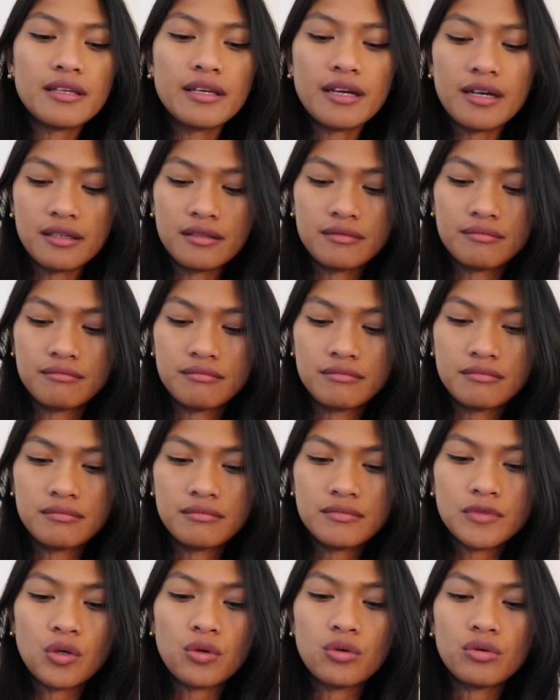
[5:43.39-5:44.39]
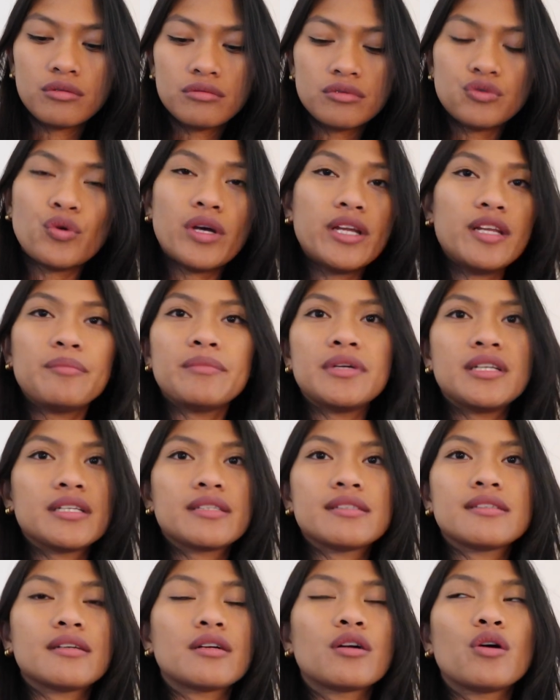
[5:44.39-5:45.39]
Yeah. No, 20
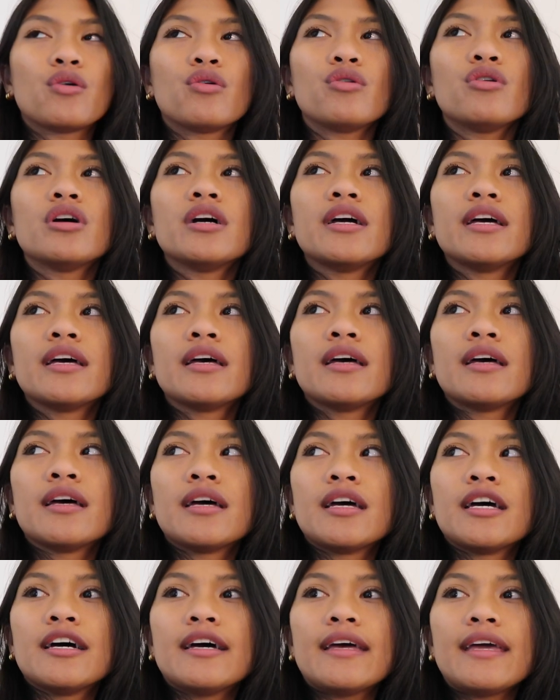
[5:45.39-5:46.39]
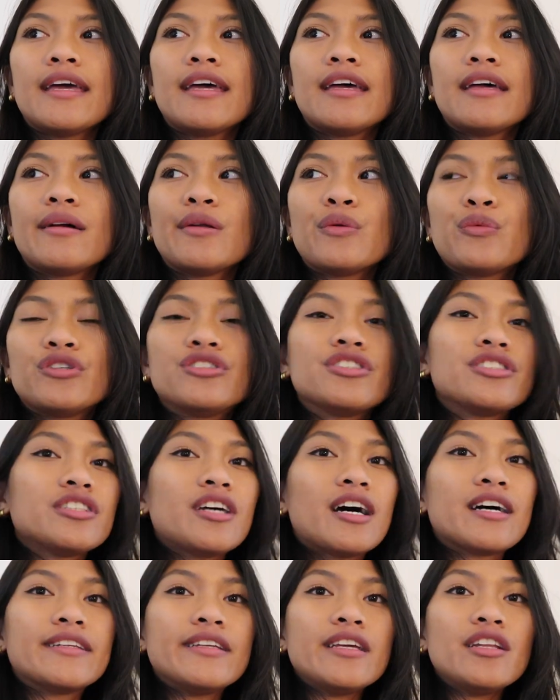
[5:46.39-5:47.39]
minutes ago. And we just
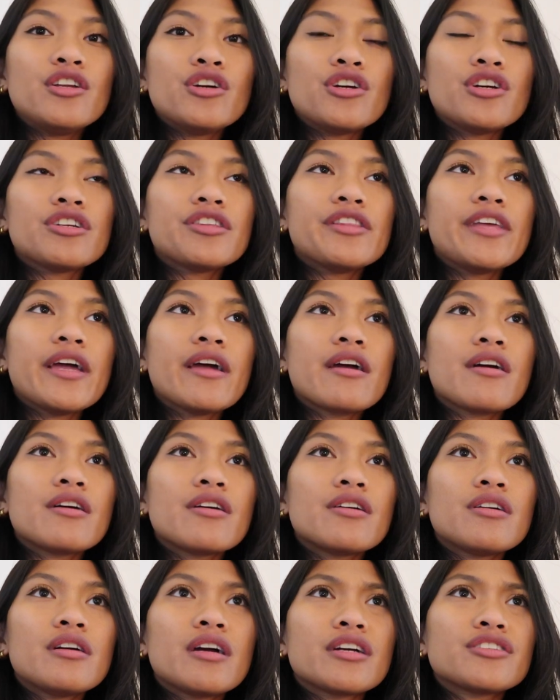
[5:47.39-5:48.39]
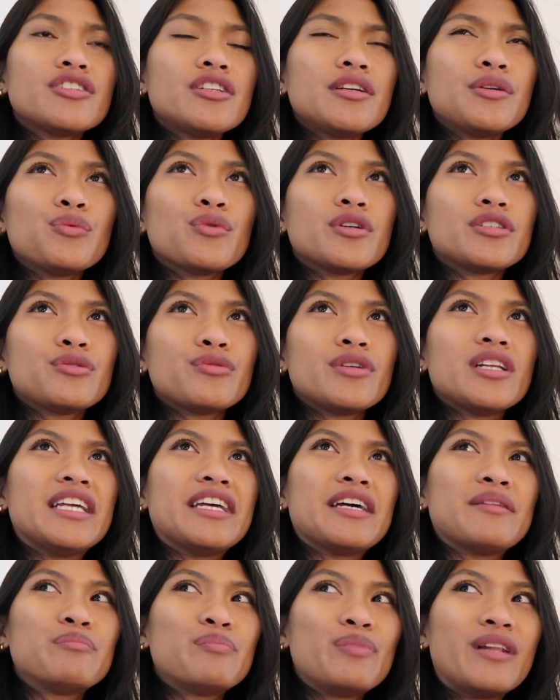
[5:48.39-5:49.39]
had dinner there. Actually, it was really
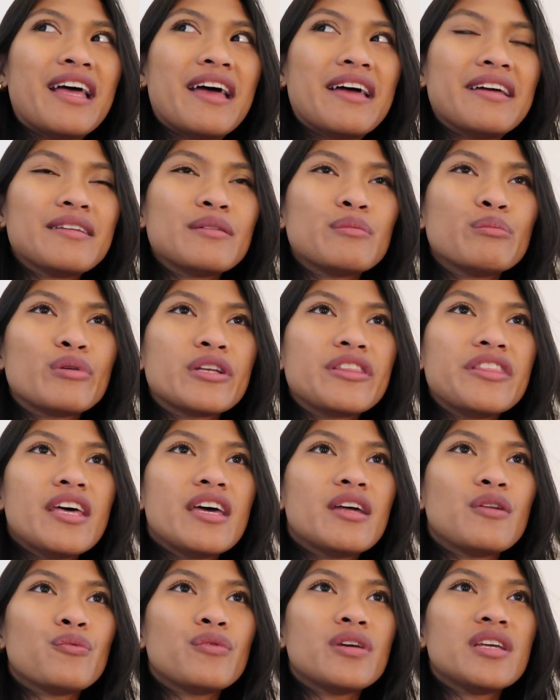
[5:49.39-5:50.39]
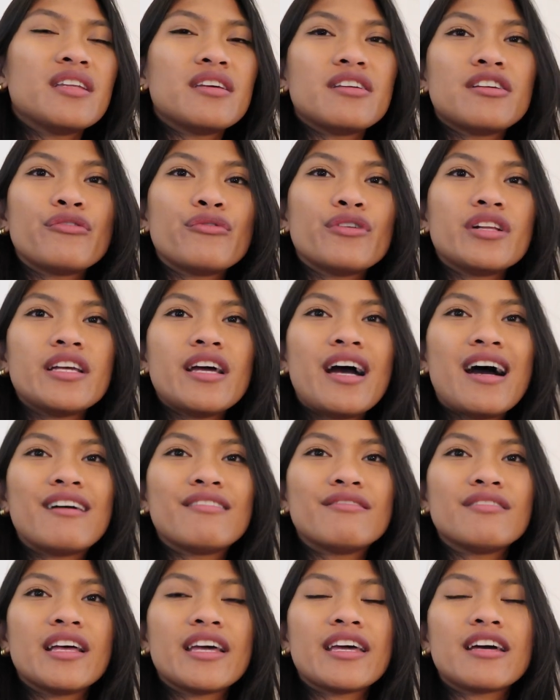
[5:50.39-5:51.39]
unplanned, but then we didn't really
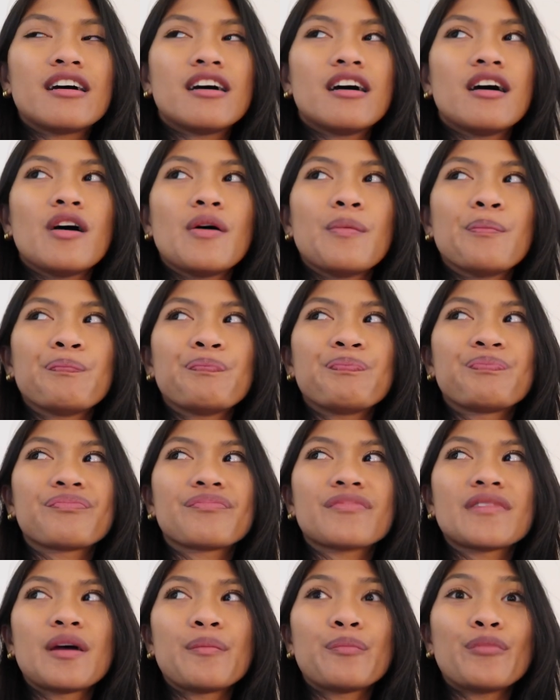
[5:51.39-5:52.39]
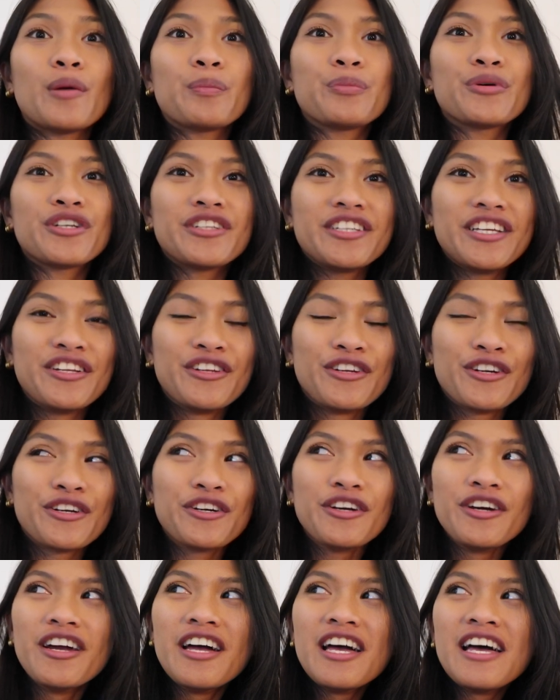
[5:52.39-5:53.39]
have like a proper dinner.